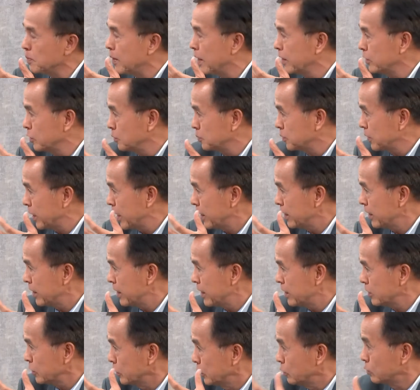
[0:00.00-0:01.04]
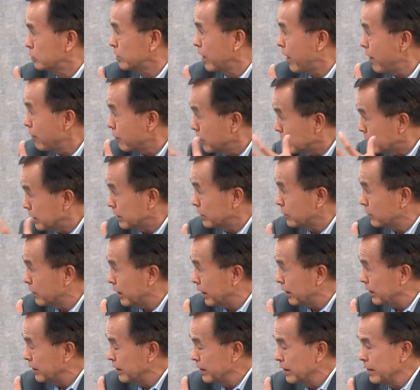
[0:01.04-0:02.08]
Party of China as a new tyranny,
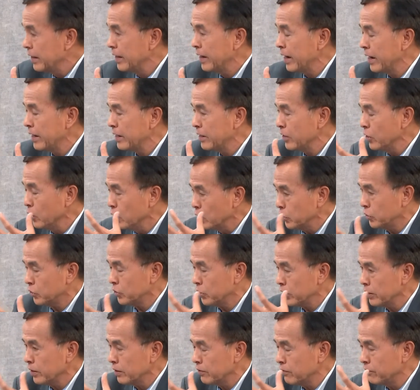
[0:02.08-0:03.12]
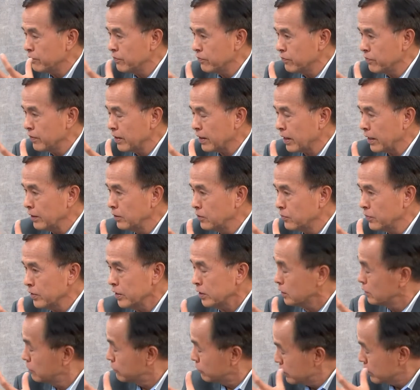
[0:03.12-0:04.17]
right? And urging
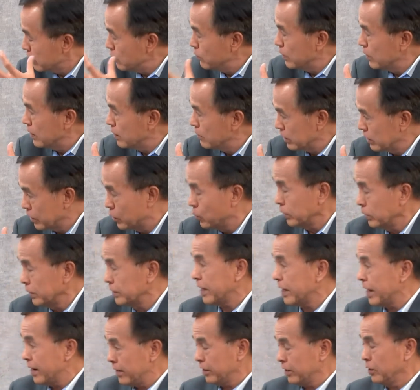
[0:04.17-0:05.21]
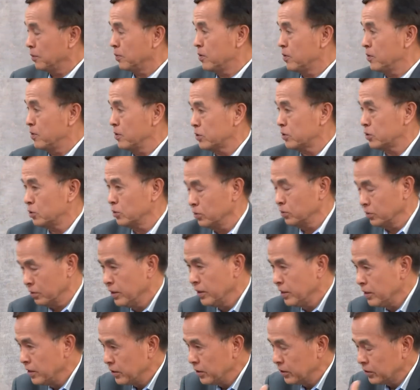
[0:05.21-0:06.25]
countries in the free world, including Thailand, of course,
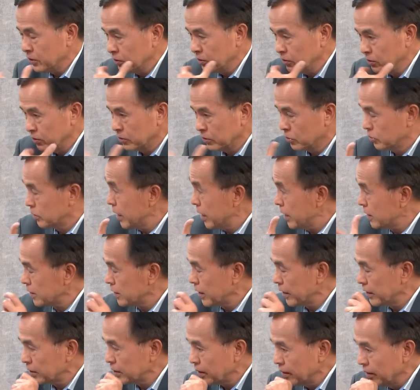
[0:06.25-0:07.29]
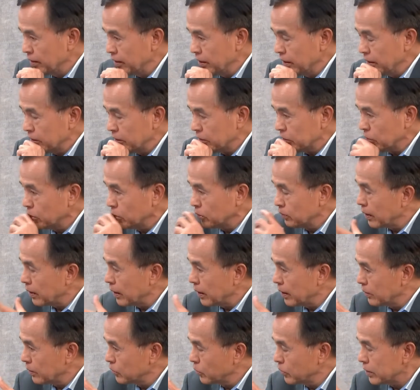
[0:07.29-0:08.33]
to take sides. So you